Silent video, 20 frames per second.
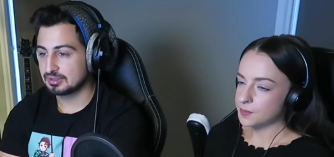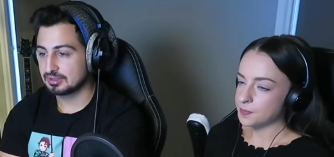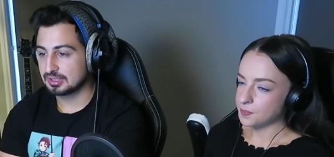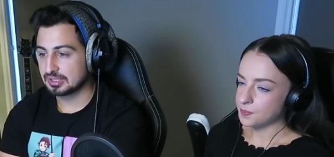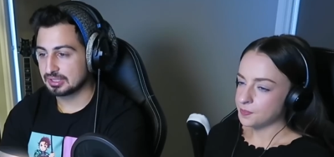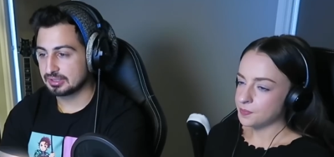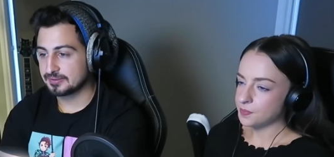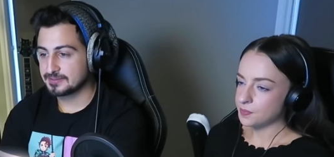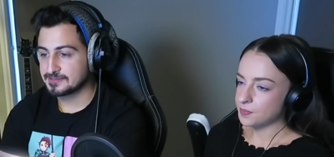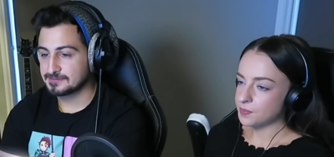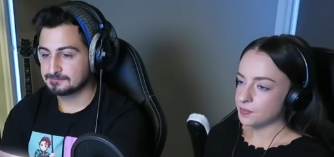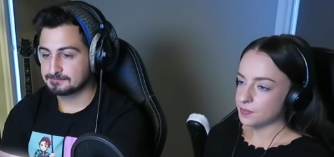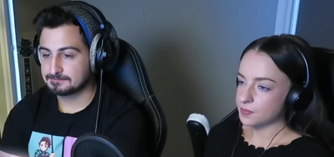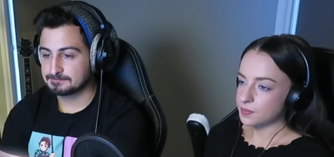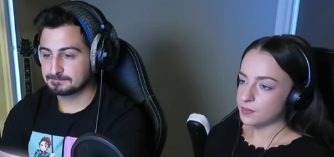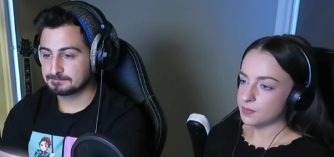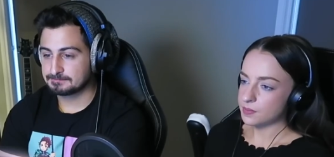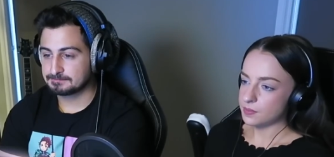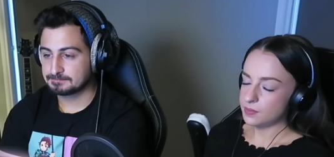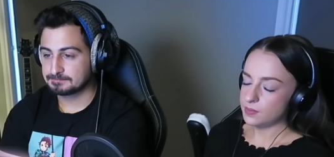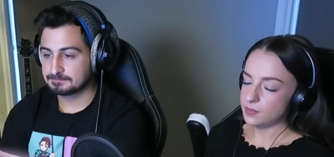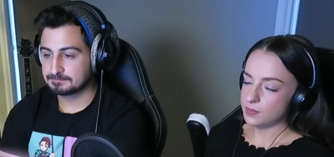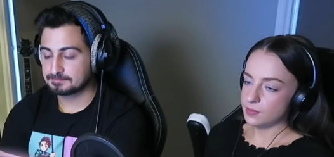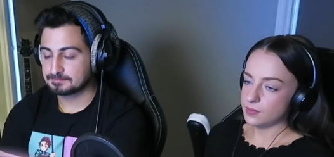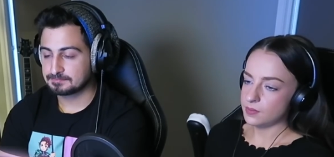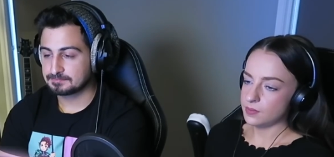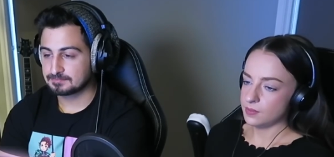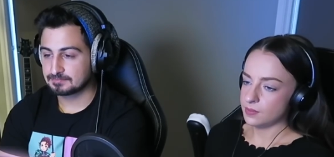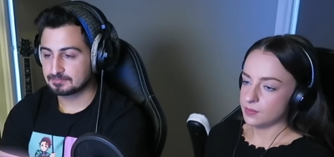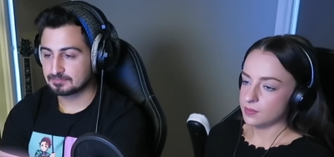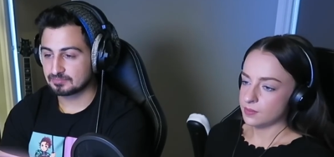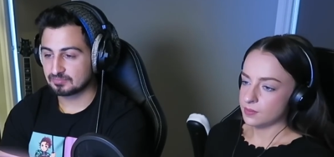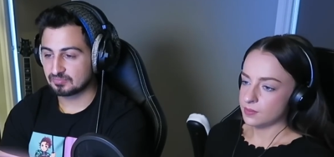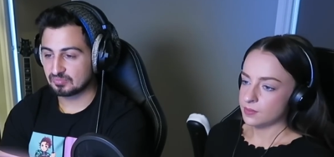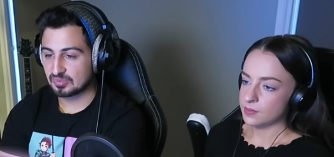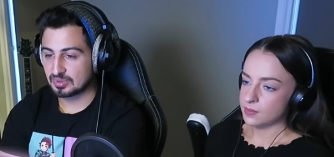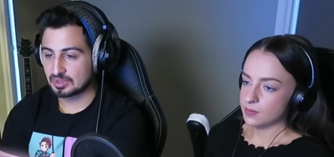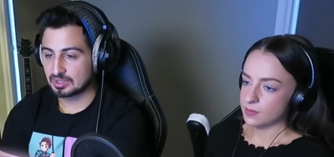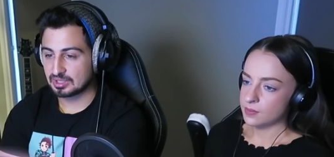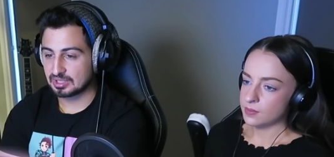
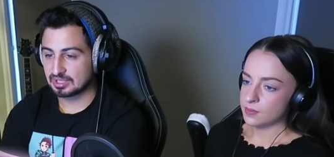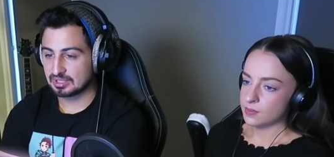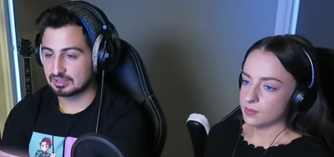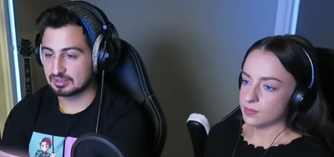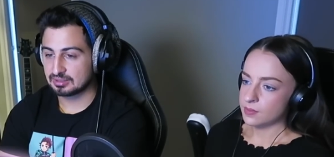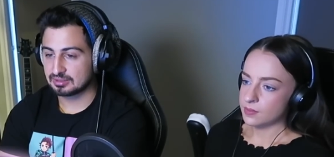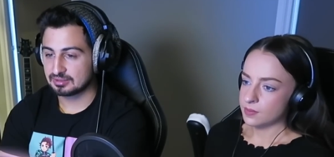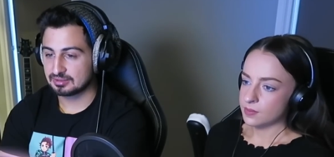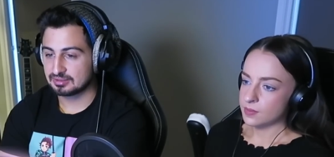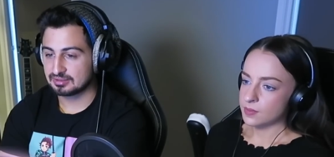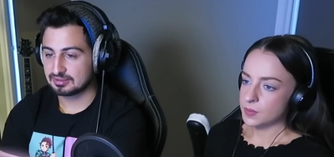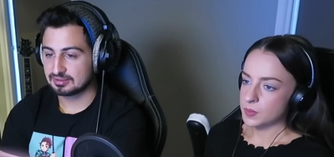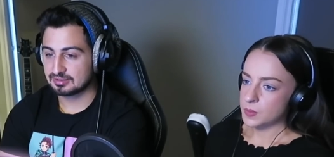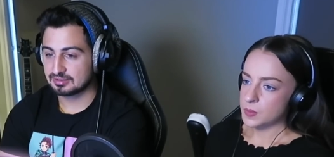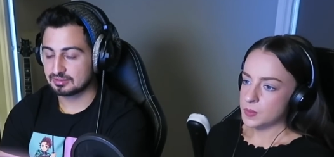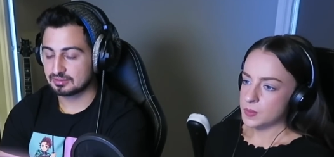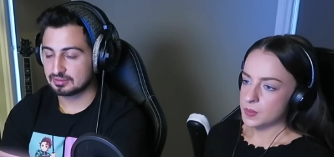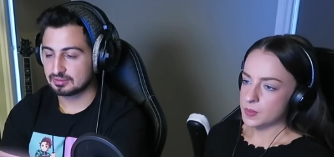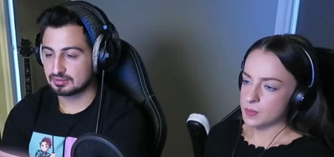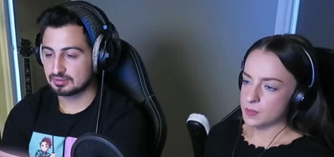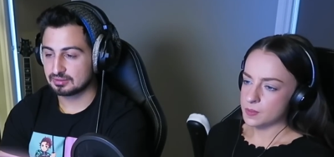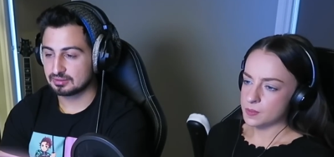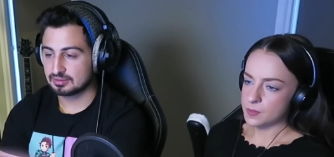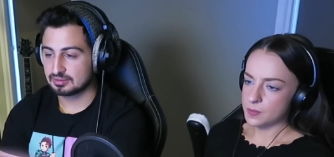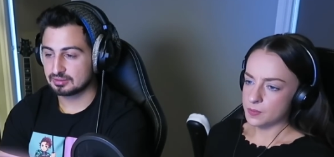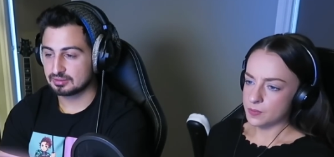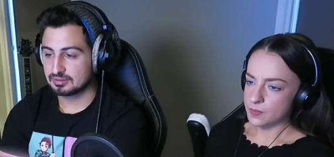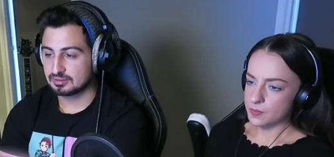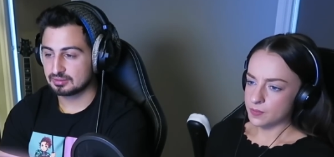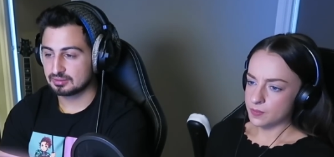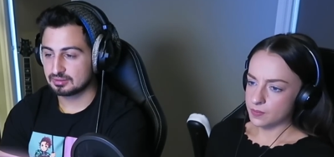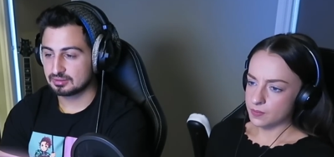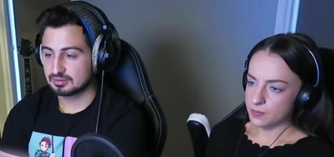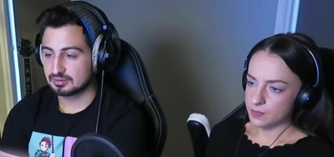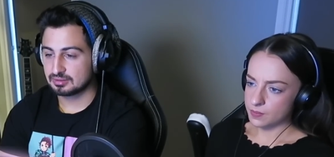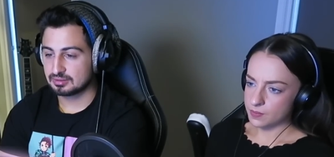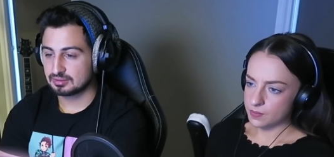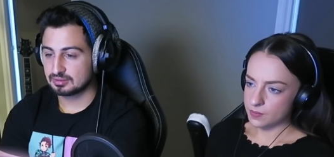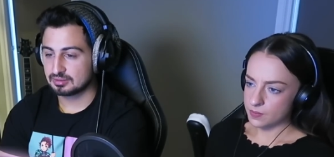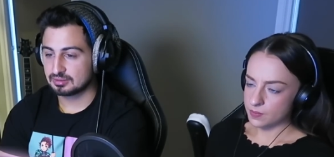
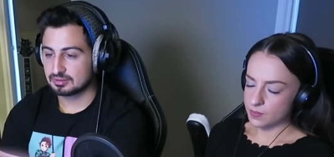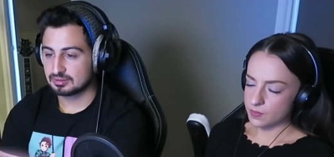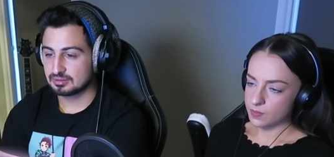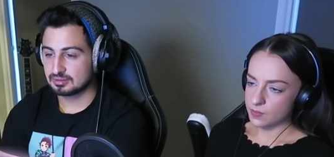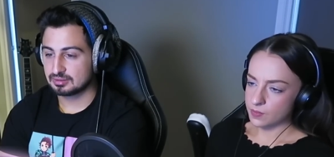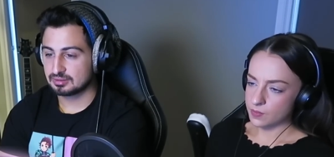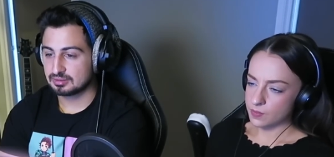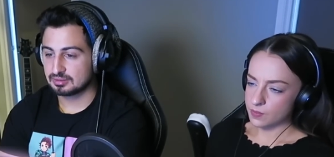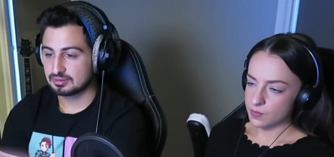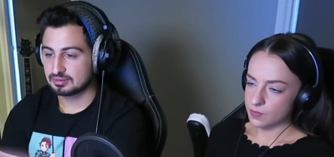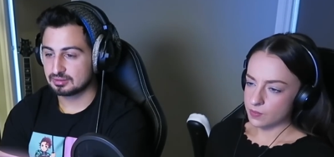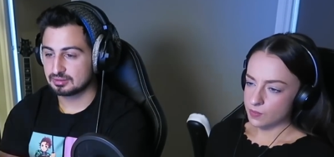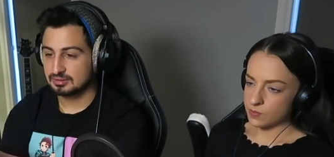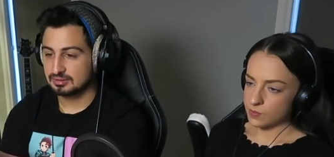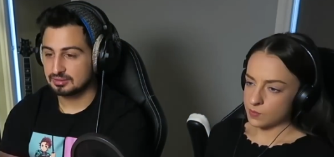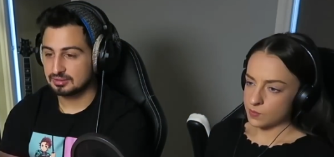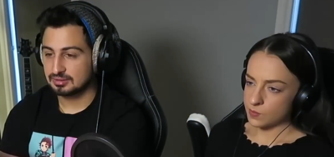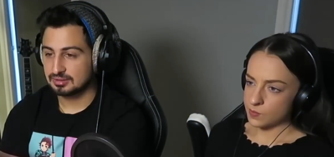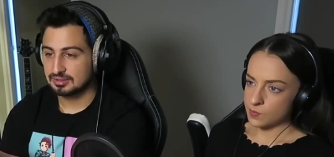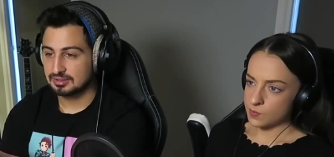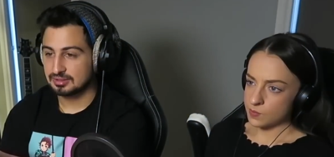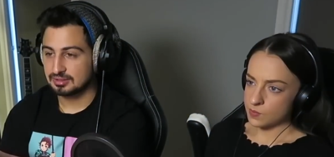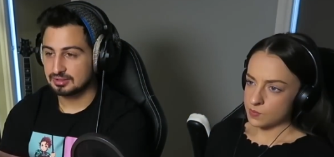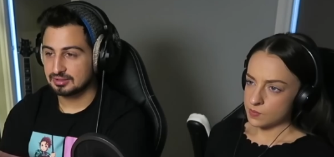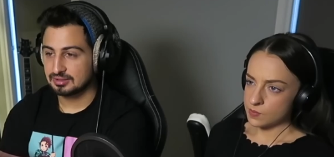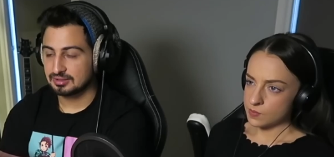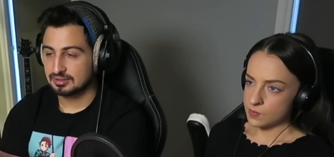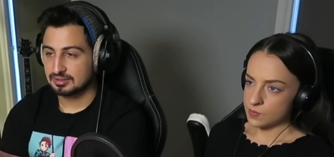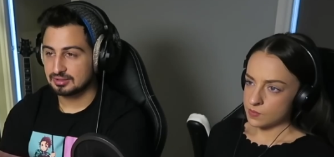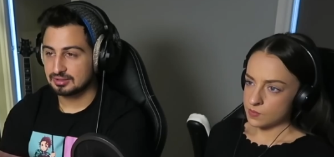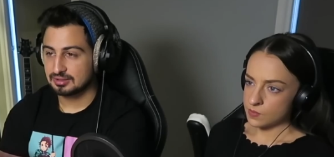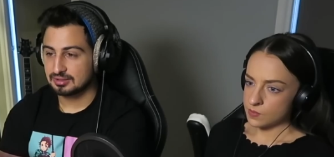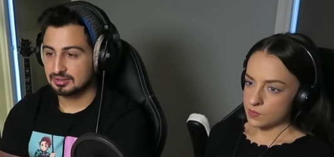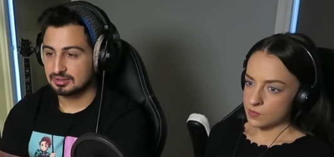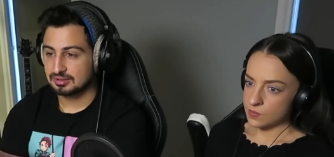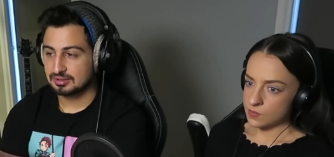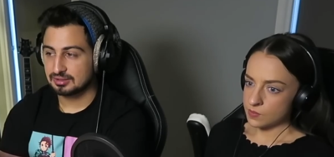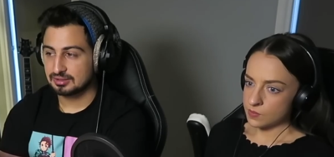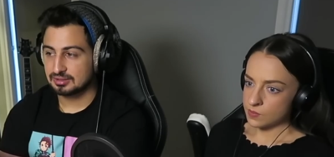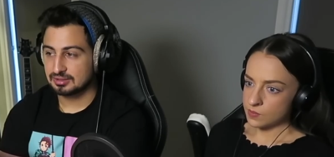
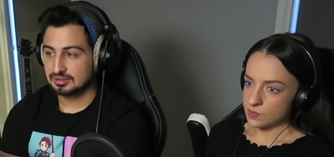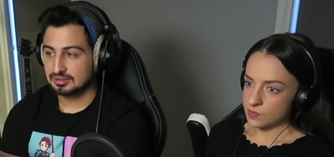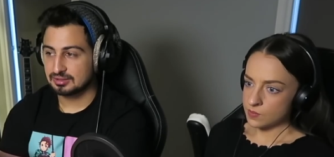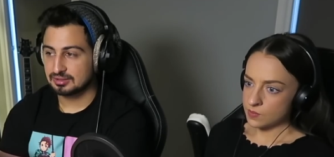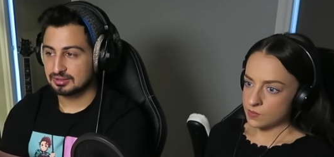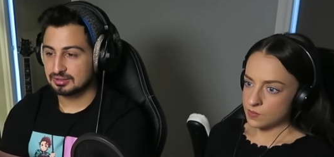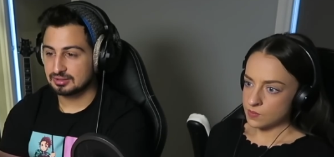Nothing is said.